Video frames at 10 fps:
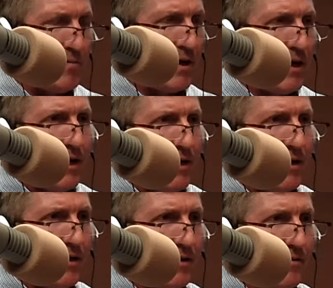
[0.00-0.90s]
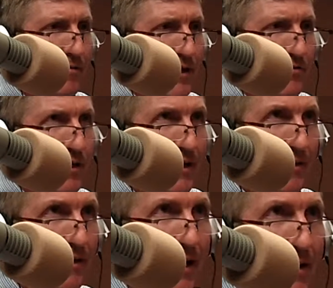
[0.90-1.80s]
job, that's
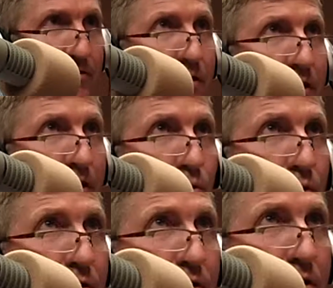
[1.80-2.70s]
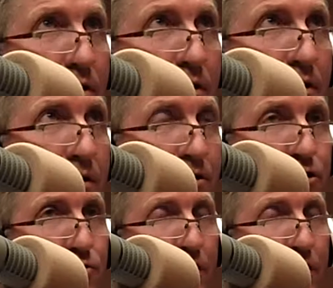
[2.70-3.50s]
like the last thing you want a